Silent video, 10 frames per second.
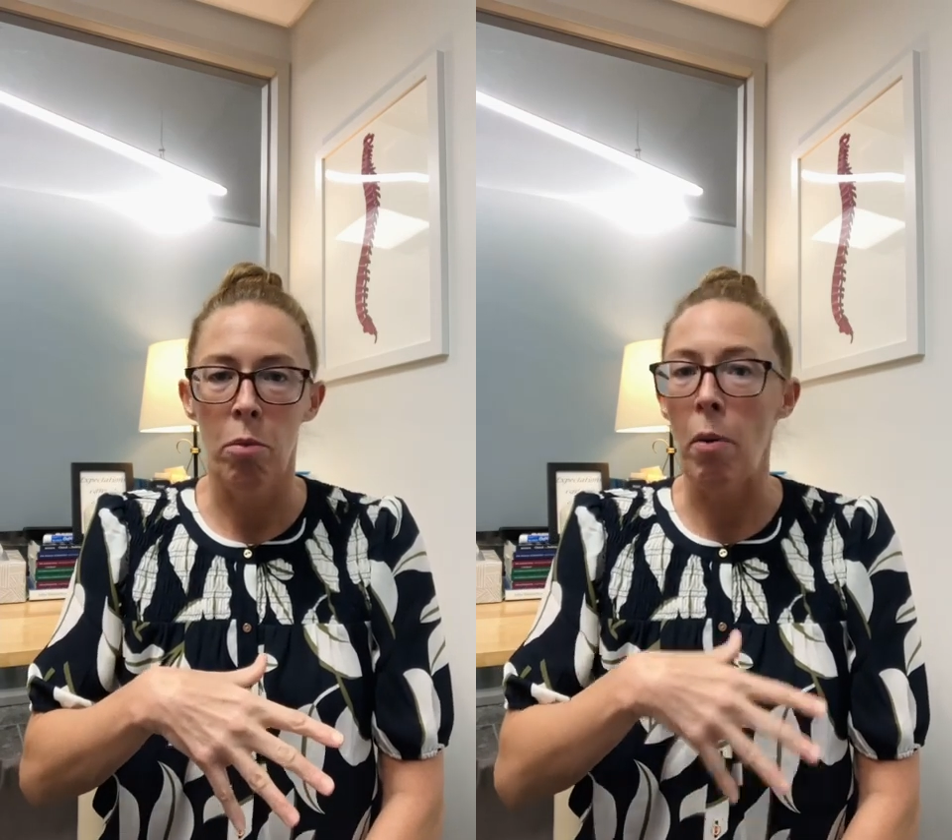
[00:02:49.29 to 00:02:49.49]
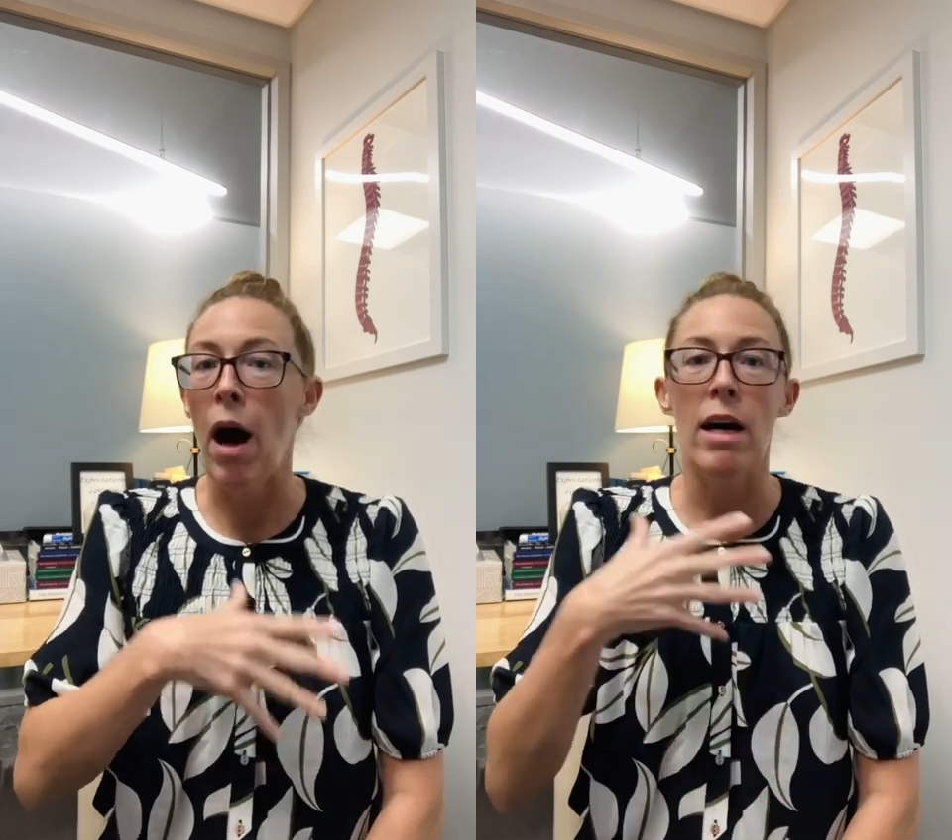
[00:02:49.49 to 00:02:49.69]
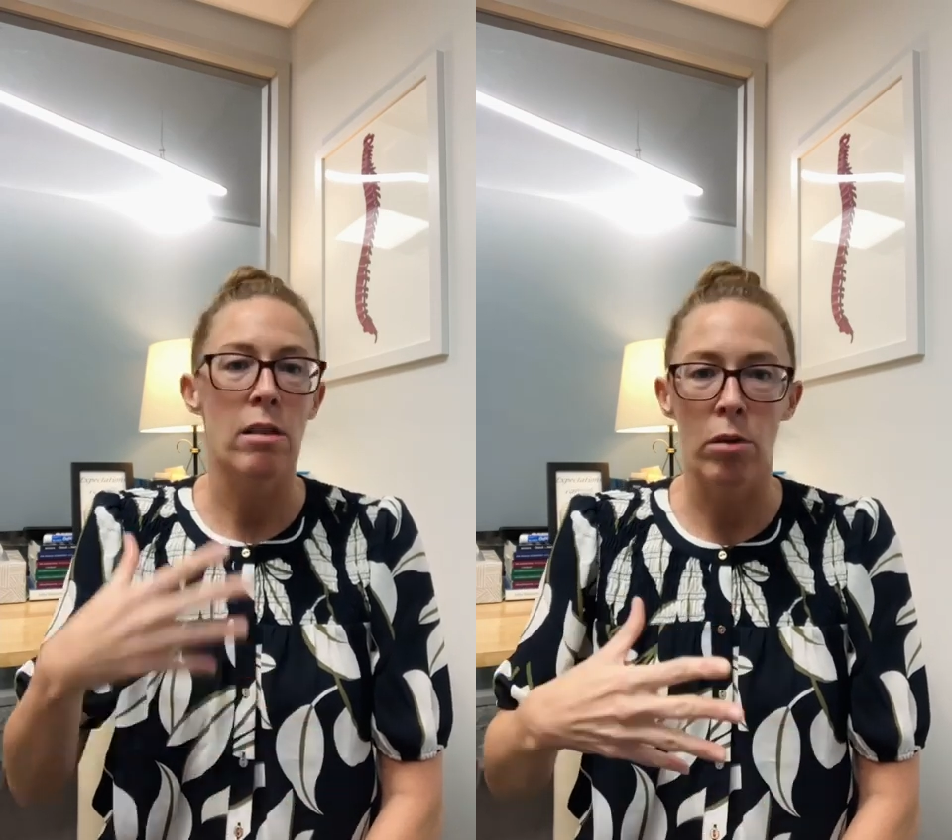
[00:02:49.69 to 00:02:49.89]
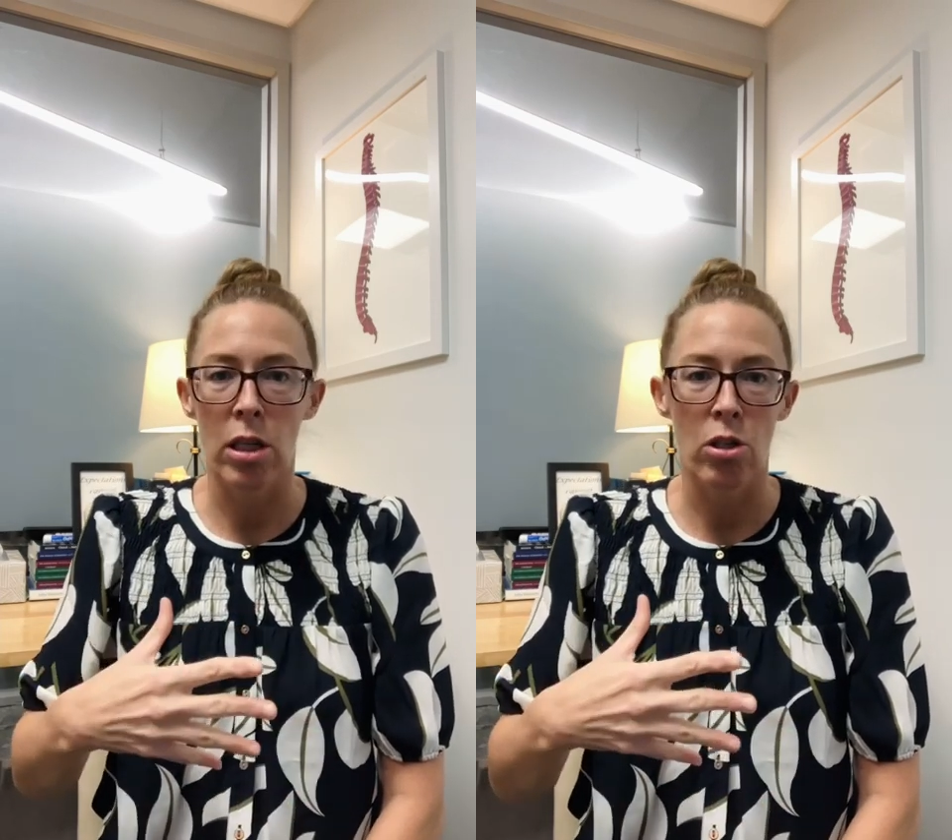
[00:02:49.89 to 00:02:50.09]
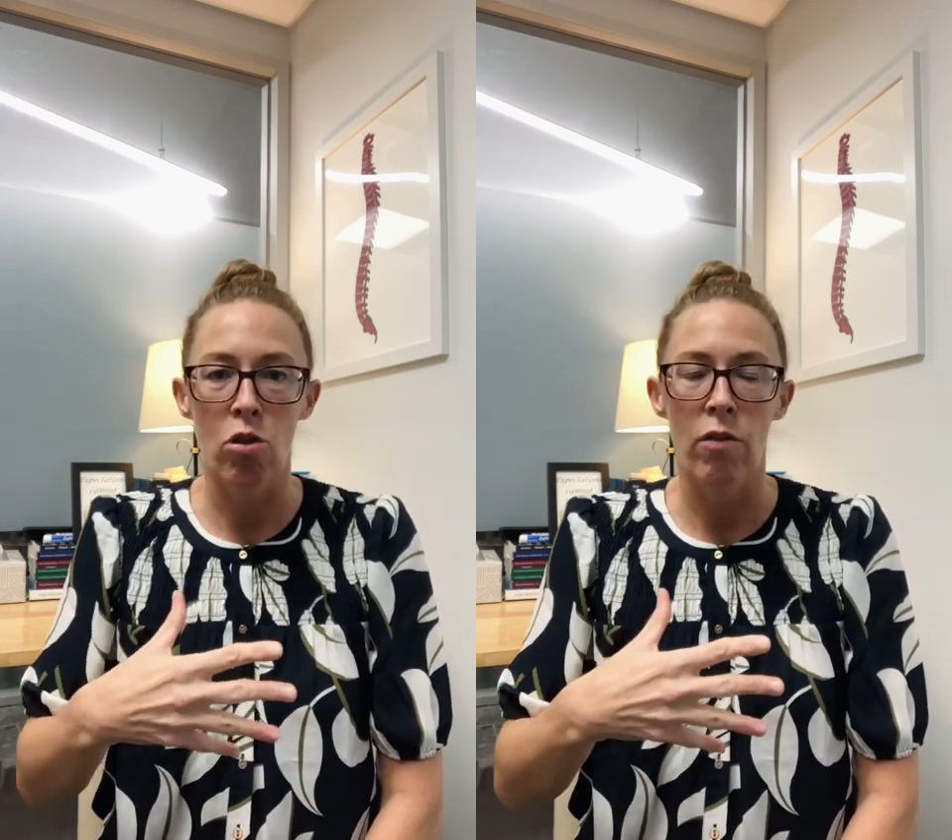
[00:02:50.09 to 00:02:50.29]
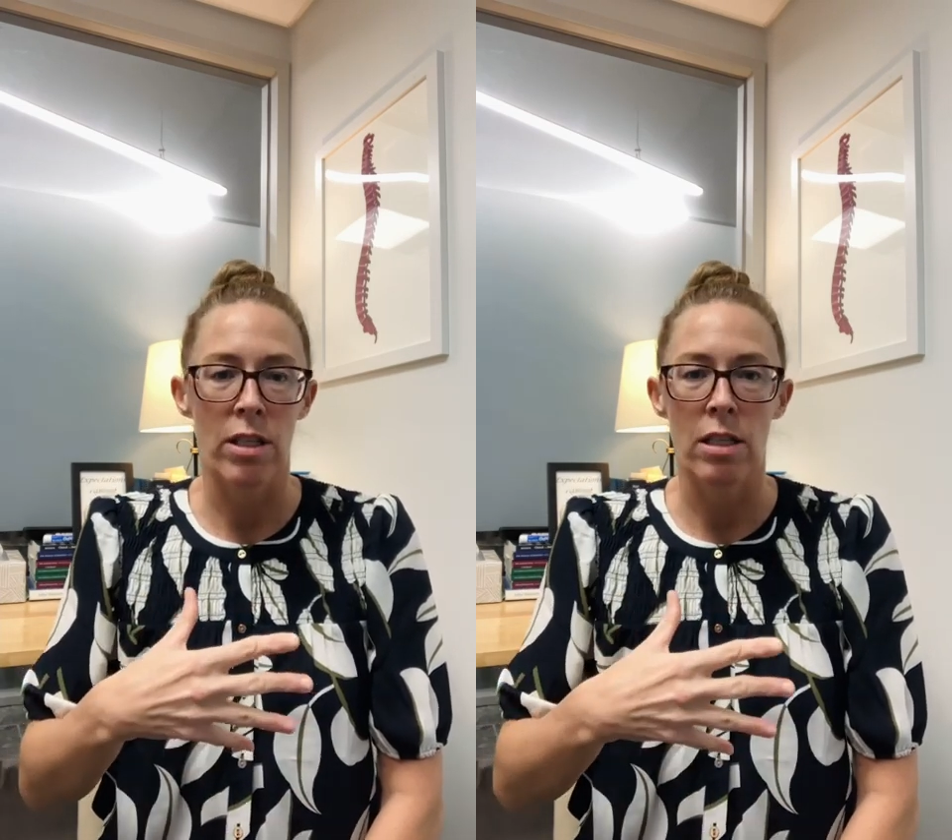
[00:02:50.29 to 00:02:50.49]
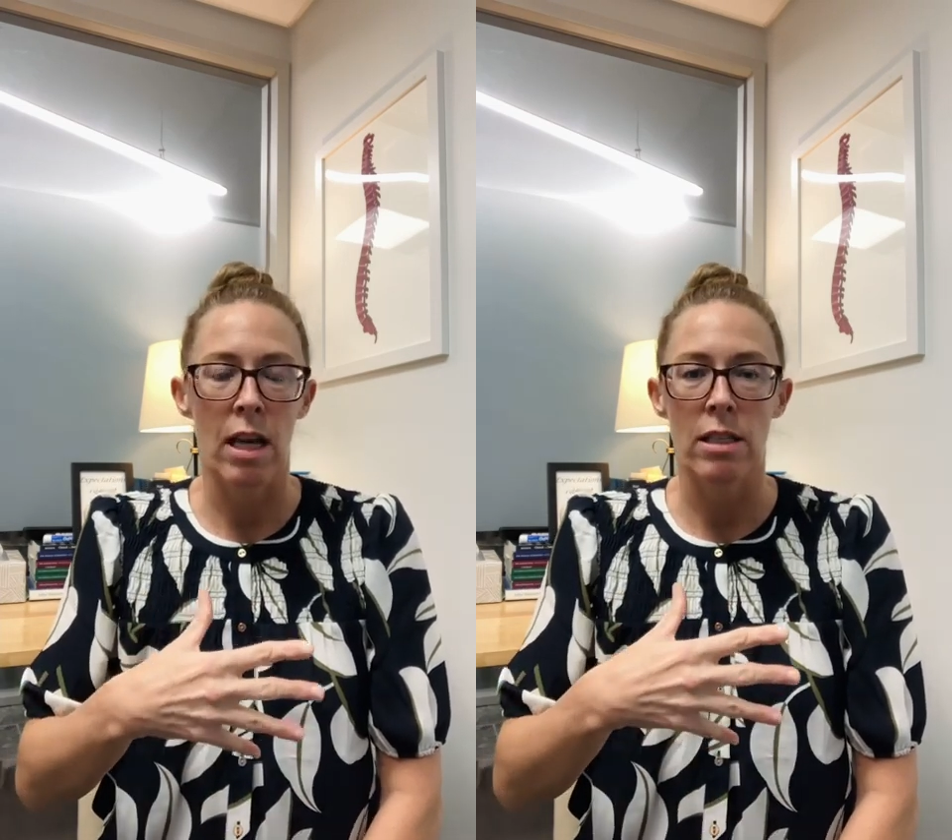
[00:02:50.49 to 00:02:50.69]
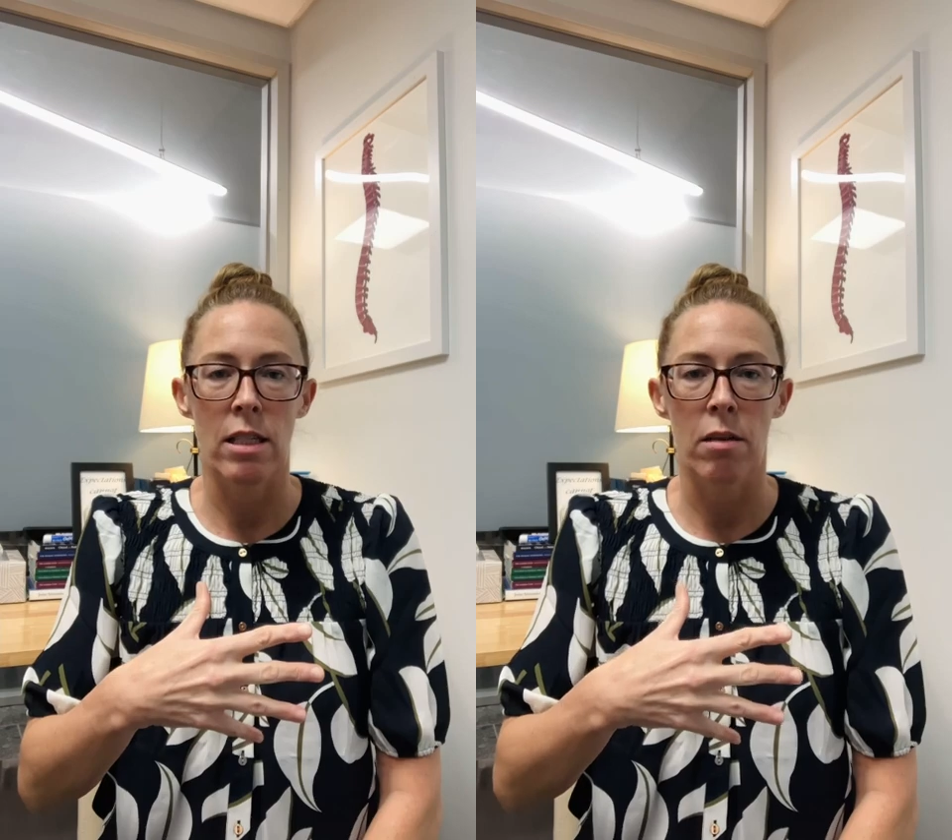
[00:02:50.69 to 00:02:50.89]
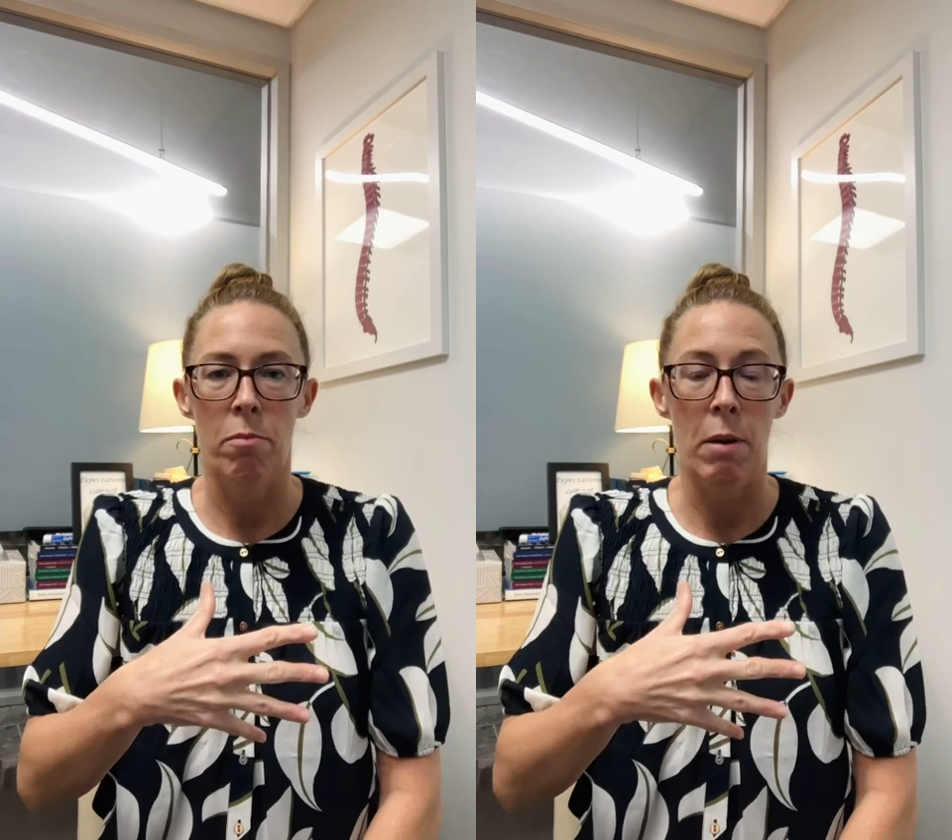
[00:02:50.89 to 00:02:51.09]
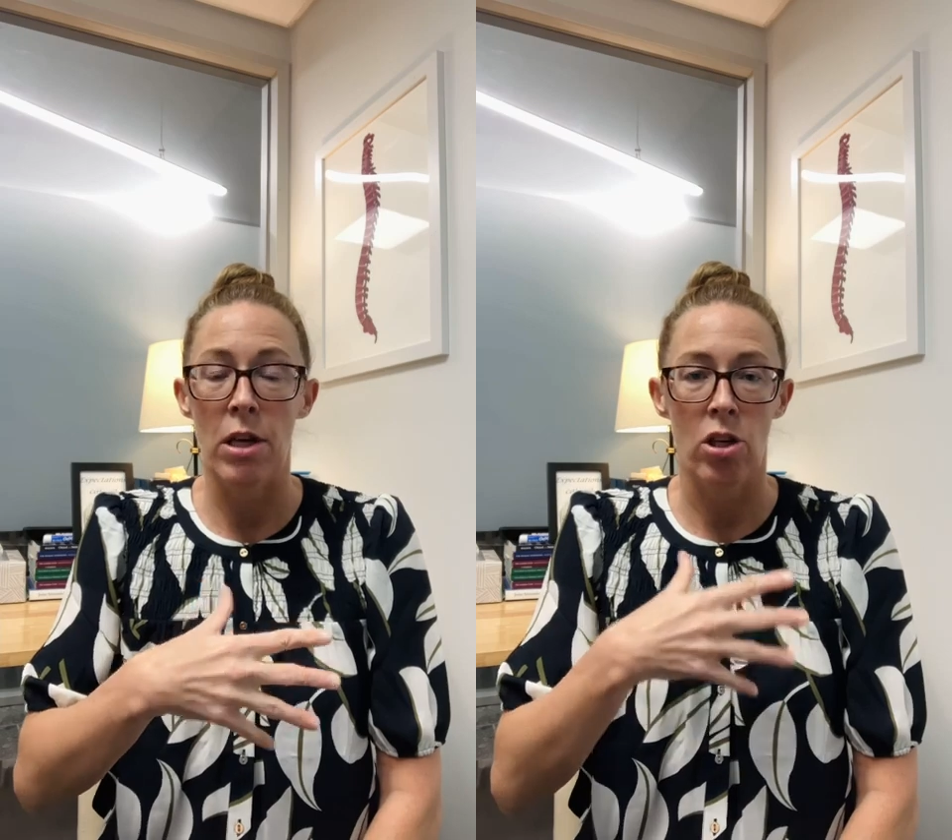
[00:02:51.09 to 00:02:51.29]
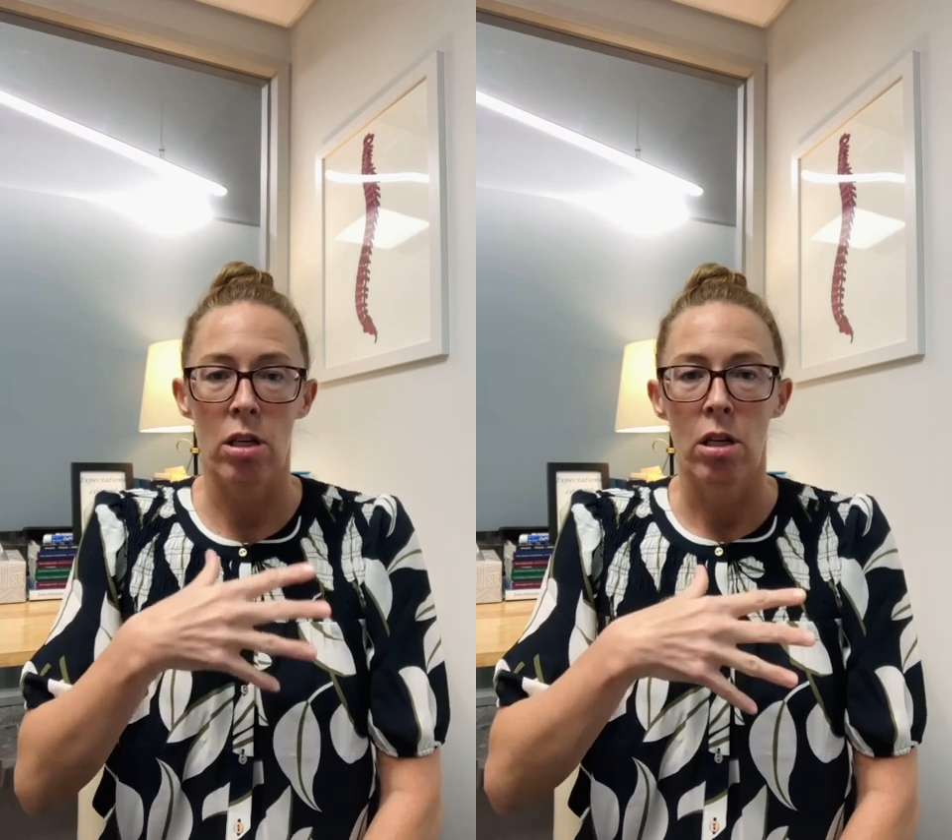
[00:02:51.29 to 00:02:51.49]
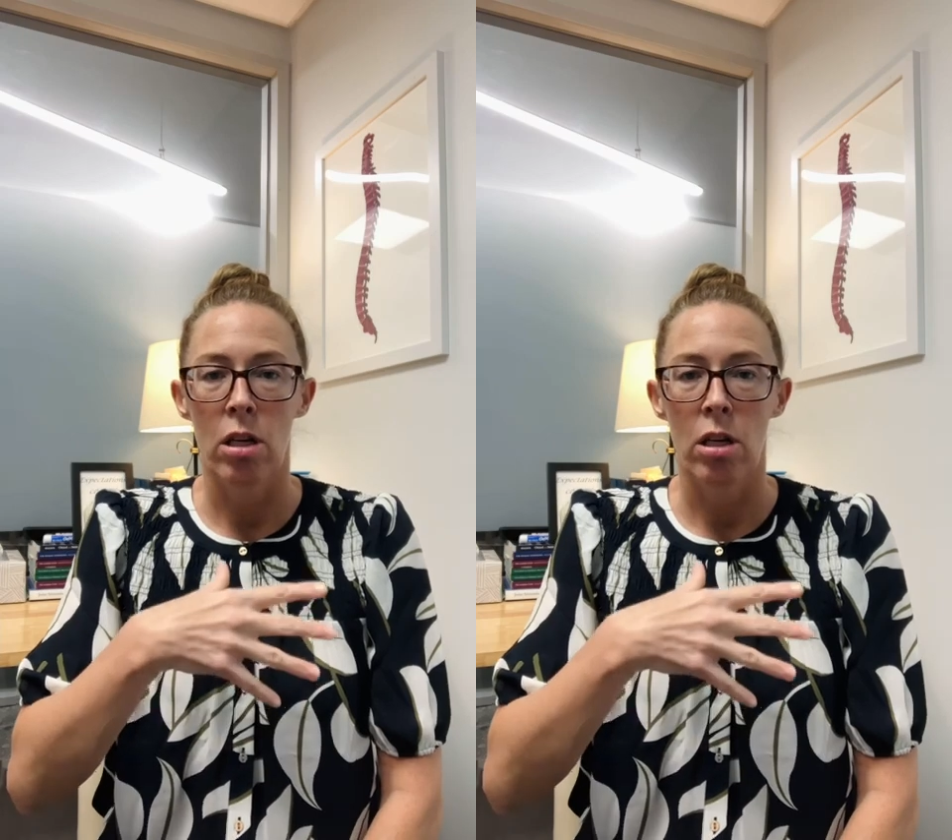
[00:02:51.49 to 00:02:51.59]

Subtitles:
possibly 2 visits I see a patient